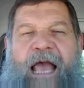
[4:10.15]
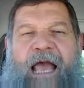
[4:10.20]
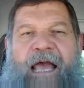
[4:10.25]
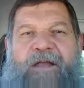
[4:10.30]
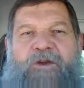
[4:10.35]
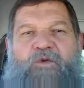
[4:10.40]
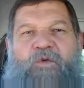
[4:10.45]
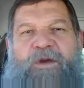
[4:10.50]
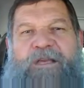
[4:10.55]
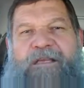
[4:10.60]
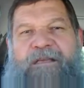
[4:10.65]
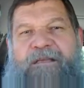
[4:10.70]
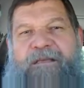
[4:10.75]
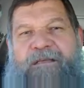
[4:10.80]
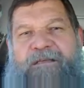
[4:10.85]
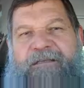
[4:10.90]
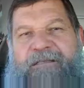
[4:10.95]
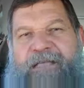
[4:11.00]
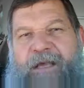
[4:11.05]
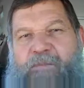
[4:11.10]
and we
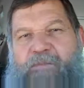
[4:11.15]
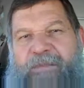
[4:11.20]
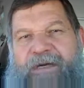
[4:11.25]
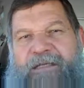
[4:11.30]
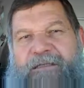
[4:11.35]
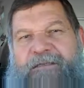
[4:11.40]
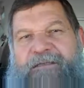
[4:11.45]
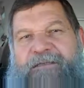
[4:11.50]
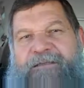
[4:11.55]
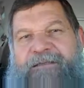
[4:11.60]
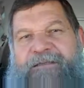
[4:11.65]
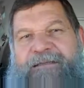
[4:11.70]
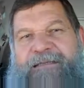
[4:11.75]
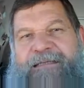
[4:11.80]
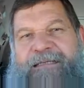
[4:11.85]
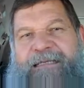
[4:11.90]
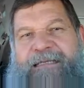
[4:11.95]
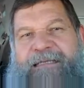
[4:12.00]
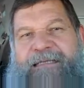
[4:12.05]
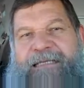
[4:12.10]
submit,
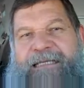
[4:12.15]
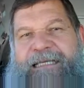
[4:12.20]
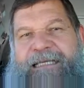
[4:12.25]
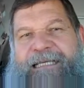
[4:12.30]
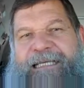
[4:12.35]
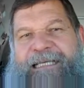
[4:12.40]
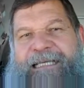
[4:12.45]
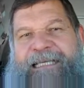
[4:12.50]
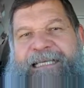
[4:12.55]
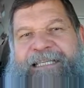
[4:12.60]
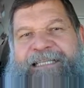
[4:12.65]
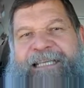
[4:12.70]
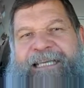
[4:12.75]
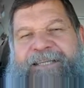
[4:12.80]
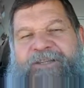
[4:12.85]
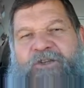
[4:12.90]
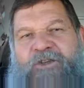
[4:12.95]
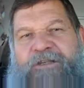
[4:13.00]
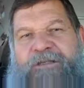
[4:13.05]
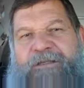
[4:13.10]
He
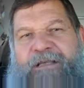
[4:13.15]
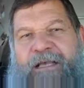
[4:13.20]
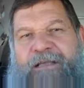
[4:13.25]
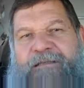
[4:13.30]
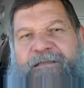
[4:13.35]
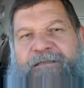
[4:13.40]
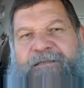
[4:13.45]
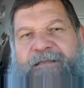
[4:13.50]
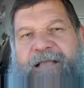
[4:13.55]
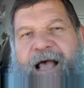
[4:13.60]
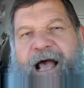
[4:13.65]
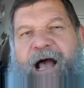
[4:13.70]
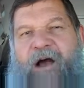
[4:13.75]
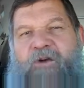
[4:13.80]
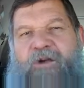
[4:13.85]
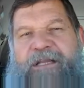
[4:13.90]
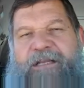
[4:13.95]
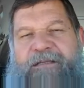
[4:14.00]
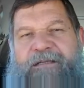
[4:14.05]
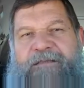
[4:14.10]
teaches us
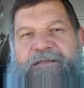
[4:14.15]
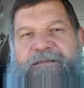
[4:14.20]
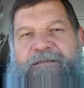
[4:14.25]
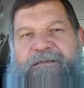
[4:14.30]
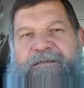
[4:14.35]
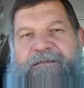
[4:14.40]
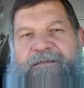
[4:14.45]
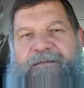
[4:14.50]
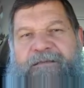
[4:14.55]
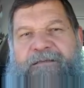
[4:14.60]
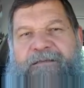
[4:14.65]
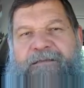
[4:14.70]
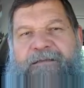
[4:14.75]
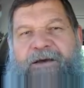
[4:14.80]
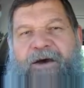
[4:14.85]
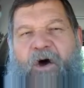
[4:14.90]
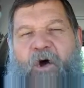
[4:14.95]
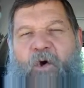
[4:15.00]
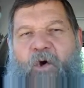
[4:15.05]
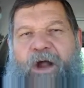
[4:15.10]
holiness,
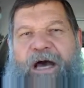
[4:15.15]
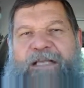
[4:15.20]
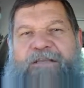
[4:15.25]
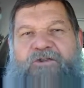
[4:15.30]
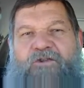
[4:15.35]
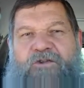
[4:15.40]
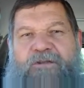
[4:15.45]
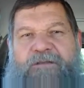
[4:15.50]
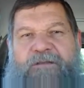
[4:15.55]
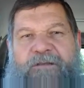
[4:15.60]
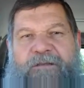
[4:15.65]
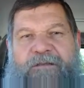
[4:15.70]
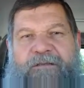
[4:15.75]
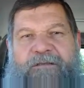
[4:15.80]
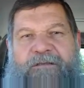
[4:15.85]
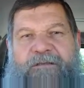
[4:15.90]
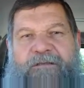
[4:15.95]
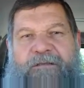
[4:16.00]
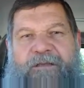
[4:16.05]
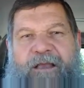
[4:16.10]

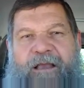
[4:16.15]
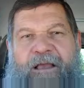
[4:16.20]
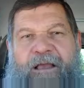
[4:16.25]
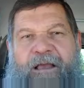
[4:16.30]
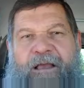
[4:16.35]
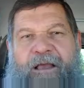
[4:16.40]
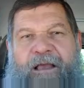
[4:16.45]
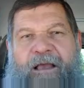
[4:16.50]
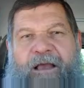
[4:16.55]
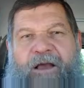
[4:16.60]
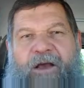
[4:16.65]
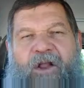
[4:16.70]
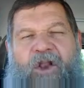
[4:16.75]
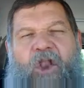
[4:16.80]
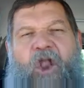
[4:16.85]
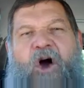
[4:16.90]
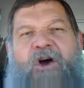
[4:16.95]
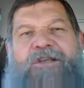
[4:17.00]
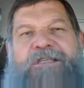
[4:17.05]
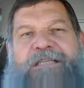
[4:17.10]
righteousness,
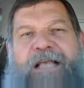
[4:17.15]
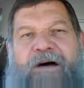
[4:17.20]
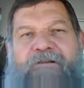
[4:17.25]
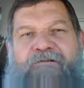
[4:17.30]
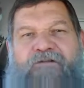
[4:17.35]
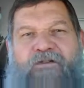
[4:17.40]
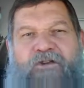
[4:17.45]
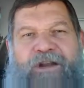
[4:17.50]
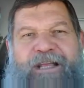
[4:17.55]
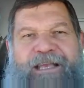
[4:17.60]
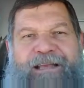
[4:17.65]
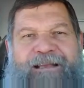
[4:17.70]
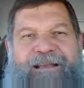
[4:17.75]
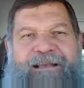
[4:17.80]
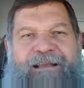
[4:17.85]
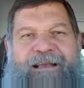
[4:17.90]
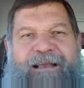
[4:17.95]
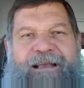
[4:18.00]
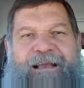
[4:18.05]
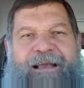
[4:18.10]
long
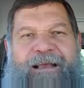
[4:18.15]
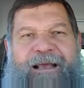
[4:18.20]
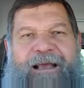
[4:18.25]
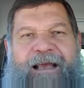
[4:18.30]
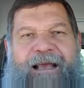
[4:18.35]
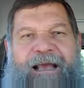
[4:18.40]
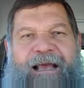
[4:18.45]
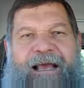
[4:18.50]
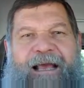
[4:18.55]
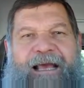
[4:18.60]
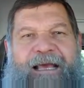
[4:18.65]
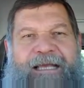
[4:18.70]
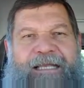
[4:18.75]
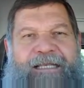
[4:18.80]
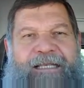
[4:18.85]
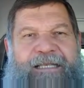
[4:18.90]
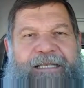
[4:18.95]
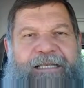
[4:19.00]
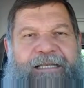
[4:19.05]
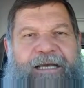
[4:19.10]
suffering,
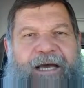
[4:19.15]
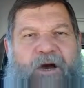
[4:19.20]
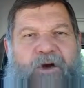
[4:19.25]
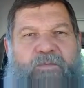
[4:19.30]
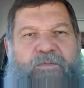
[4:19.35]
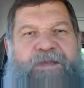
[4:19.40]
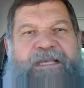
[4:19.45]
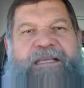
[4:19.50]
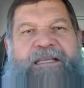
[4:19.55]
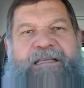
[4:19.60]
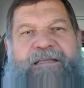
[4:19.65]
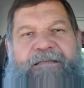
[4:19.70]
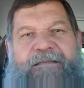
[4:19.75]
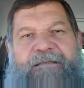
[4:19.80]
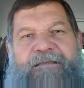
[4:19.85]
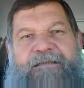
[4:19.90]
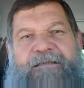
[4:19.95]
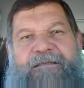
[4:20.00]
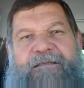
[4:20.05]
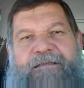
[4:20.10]
and
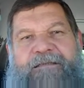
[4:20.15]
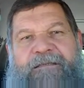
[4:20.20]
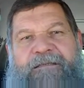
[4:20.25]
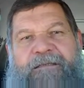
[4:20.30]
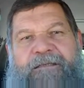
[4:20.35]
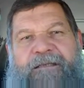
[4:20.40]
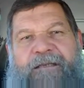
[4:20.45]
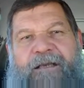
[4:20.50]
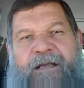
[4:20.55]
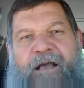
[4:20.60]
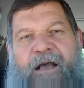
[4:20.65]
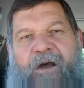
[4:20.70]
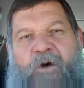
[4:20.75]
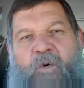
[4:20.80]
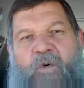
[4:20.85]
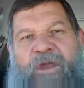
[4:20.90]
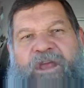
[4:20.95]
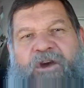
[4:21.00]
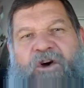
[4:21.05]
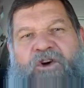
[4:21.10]
obedience.
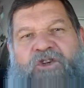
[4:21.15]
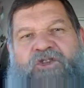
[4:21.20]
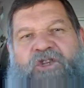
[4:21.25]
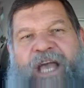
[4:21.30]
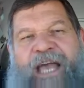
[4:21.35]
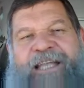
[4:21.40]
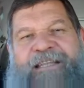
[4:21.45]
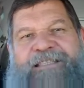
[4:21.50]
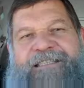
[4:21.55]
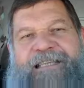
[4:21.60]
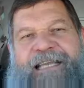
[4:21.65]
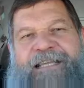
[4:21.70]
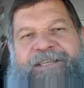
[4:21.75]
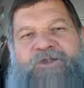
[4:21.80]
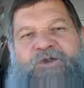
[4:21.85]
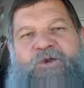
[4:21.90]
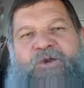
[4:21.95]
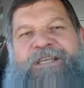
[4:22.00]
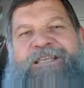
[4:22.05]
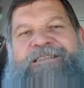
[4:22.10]
We are changed
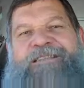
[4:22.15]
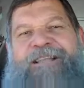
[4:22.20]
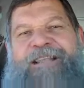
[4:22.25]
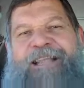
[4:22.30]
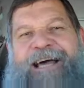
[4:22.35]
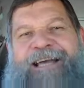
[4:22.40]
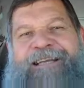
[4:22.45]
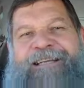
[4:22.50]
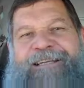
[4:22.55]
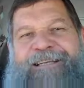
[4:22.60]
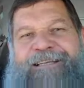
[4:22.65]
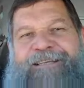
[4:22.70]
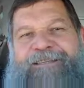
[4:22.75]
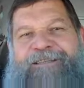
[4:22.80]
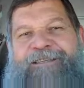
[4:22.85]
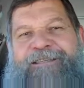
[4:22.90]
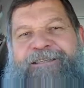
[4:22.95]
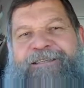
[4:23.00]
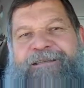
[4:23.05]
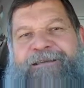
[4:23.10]
into His
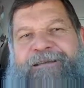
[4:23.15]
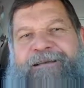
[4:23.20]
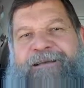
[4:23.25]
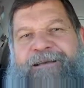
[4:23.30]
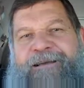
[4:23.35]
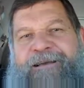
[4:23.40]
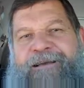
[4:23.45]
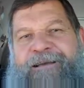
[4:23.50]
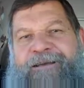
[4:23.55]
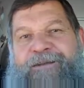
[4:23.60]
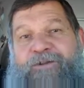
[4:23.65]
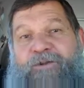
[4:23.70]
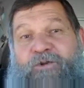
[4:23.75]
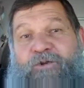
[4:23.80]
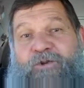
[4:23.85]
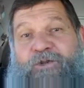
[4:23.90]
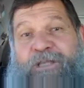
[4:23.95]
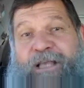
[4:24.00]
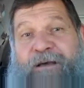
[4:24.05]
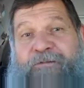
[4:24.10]
likeness
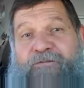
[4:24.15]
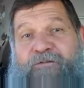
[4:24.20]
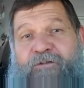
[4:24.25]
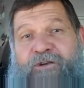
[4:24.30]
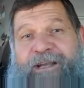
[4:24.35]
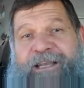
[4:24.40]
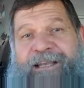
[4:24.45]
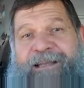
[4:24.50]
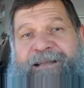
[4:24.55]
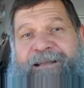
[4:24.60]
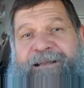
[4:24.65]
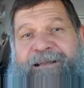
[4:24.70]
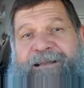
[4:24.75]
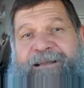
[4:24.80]
through suffering,